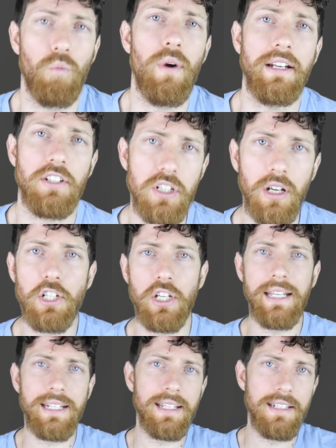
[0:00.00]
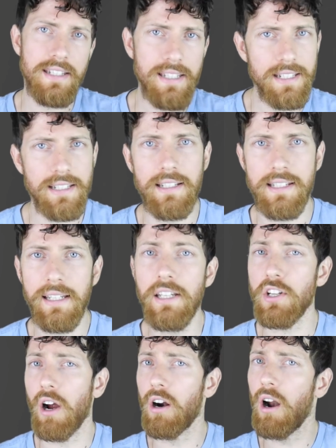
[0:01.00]
when such
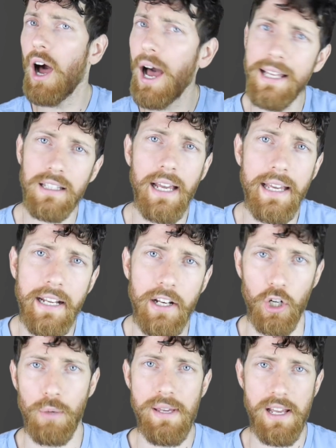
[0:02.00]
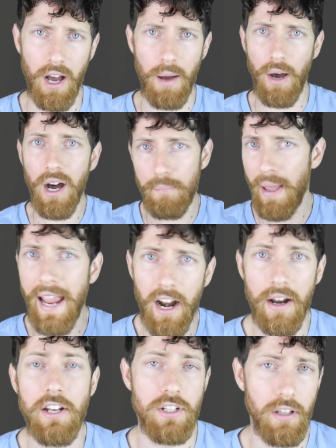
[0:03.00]
inconsistencies are highlighted or become
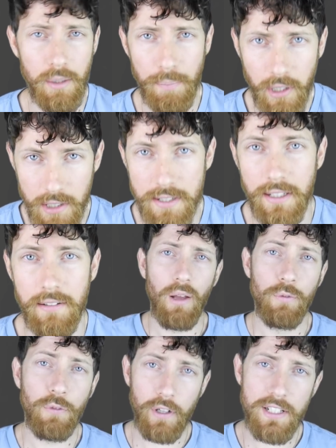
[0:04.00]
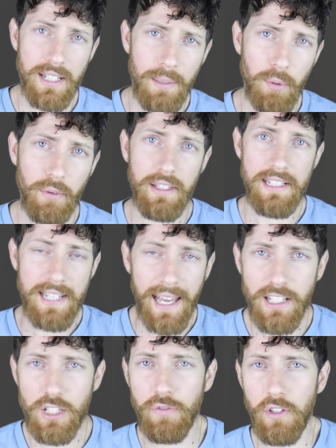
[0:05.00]
apparent to the person. For example, the
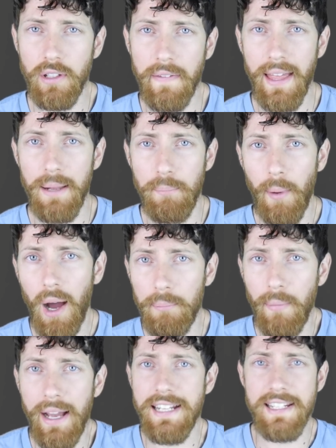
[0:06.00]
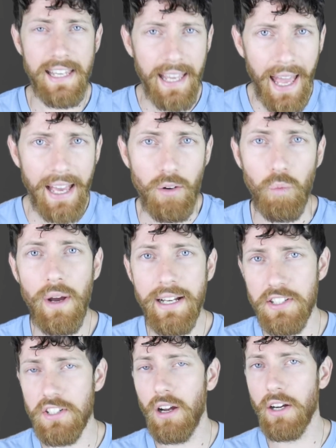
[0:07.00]
tense feeling that Bob might get when
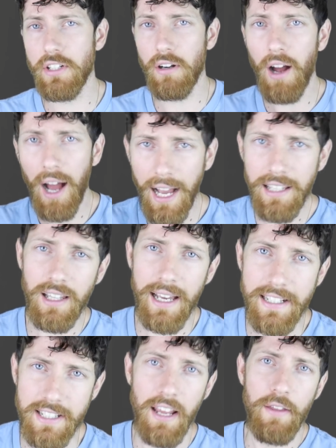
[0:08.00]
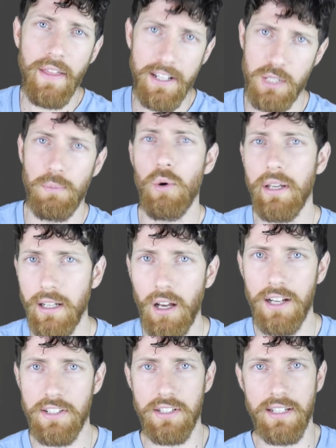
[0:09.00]
his doctor highlights that smoking
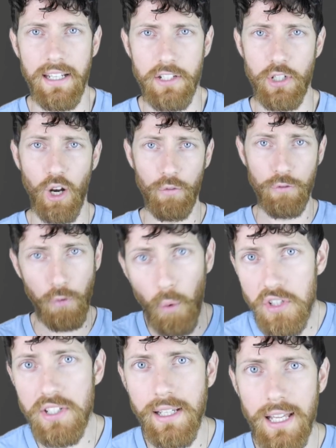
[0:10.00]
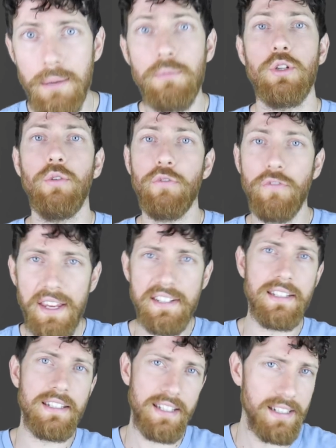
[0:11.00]
causes cancer, forcing him to face
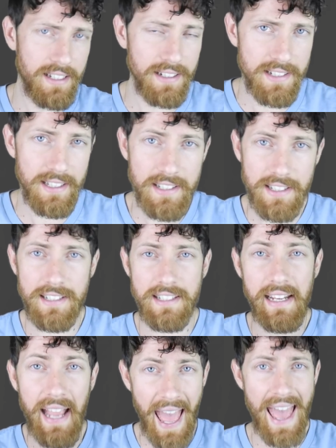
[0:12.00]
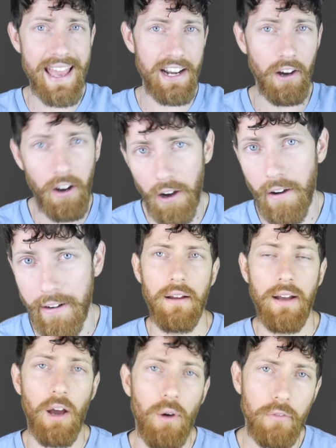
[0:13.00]
his inconsistency head on.
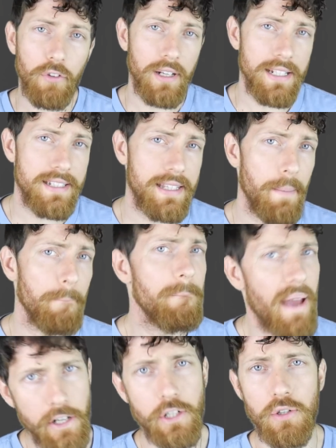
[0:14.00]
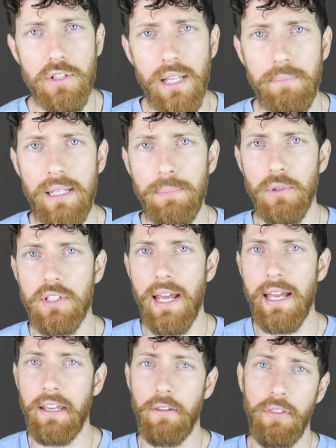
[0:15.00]
However, it's the measures that people
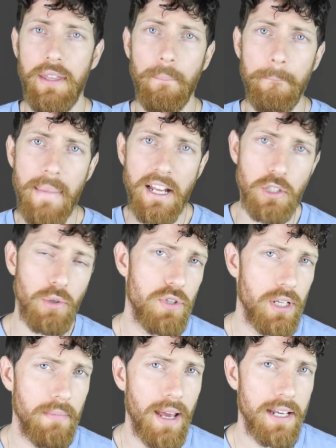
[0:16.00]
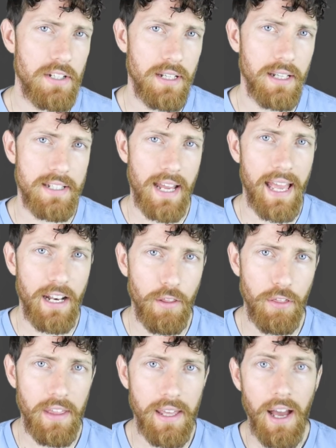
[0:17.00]
take, the mental gymnastics and
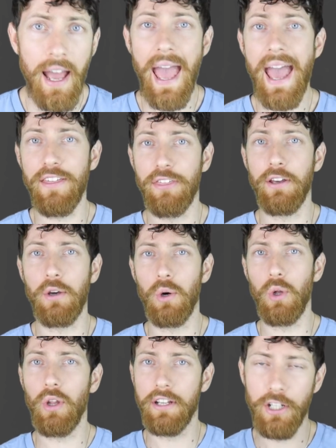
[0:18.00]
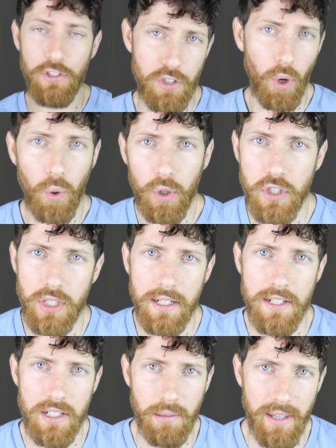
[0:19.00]
the ethical
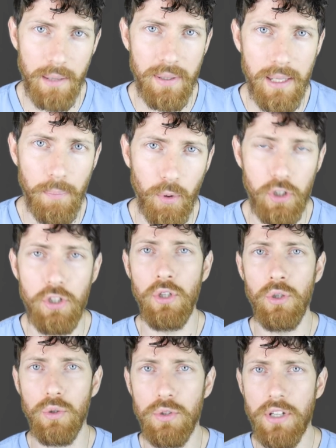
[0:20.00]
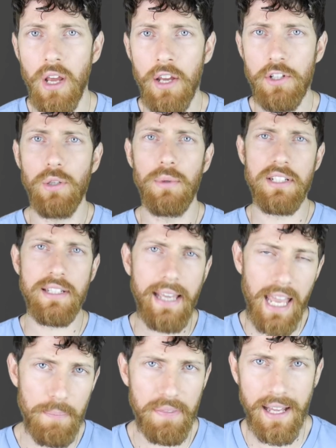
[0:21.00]
contortionism that people use to
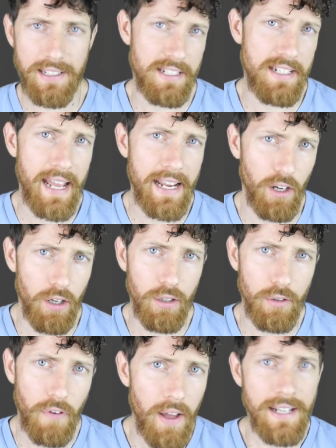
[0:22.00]
escape that state of